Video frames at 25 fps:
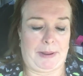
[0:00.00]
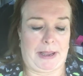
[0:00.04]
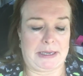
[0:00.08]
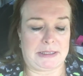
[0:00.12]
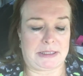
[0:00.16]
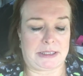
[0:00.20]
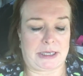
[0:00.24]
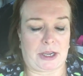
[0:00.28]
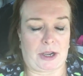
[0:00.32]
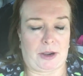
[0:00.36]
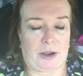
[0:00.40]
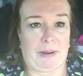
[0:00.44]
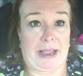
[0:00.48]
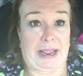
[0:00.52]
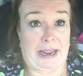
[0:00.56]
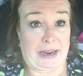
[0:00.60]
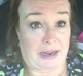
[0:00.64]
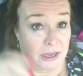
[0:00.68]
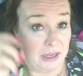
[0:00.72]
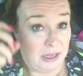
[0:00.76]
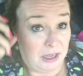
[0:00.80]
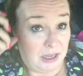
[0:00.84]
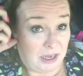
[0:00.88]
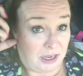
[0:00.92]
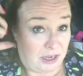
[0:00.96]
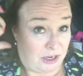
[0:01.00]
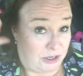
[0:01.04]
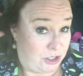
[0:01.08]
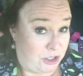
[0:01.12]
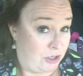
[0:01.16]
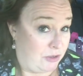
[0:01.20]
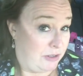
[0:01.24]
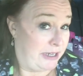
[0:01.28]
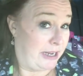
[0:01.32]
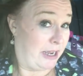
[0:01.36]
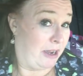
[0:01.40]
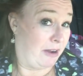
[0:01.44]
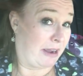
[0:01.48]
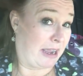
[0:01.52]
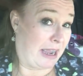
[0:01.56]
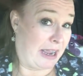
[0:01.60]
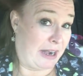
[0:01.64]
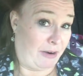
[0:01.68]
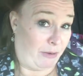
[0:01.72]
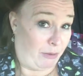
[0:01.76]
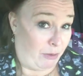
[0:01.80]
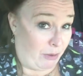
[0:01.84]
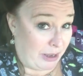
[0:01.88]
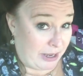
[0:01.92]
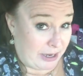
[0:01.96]
to go back, because you can tell
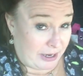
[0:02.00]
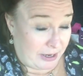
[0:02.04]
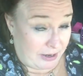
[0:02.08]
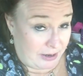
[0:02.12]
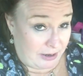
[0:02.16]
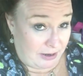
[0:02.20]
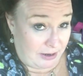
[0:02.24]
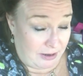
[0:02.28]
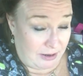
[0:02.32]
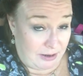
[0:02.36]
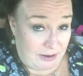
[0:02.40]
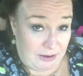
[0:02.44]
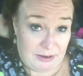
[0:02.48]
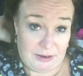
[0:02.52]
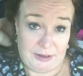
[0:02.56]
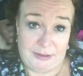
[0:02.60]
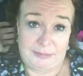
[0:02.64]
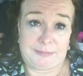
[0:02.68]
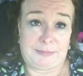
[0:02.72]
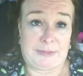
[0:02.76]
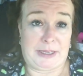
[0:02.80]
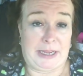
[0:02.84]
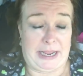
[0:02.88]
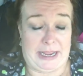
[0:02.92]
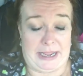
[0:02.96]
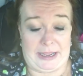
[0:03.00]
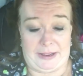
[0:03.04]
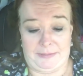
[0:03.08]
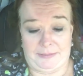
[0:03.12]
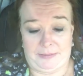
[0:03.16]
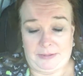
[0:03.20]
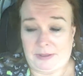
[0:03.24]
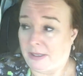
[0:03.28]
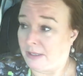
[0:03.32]
kind of what, yeah.